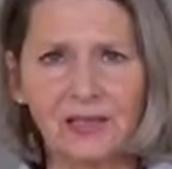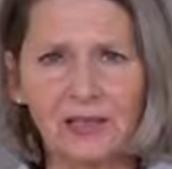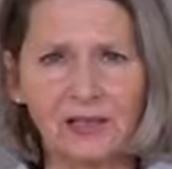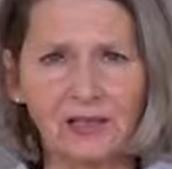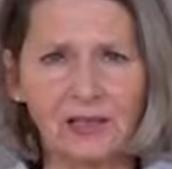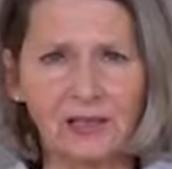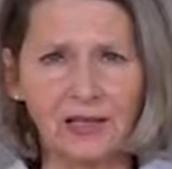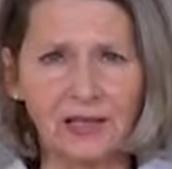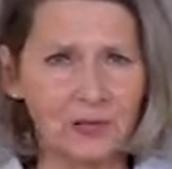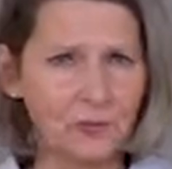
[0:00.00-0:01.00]
and was
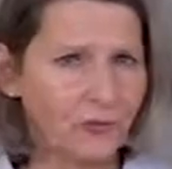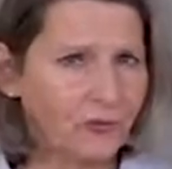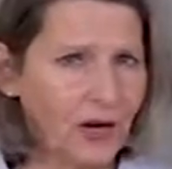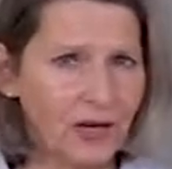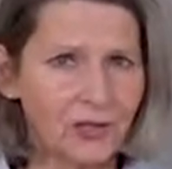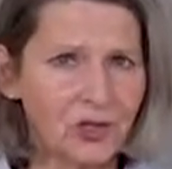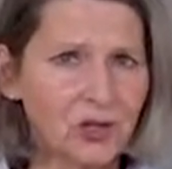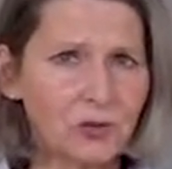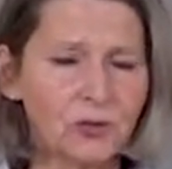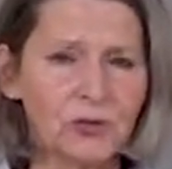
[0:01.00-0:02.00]
admitted directly into
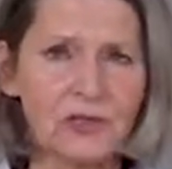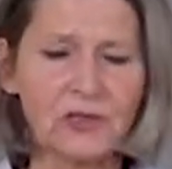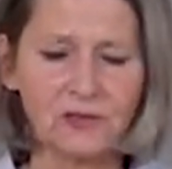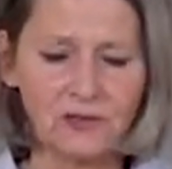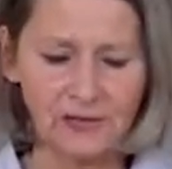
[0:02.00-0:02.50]
hospital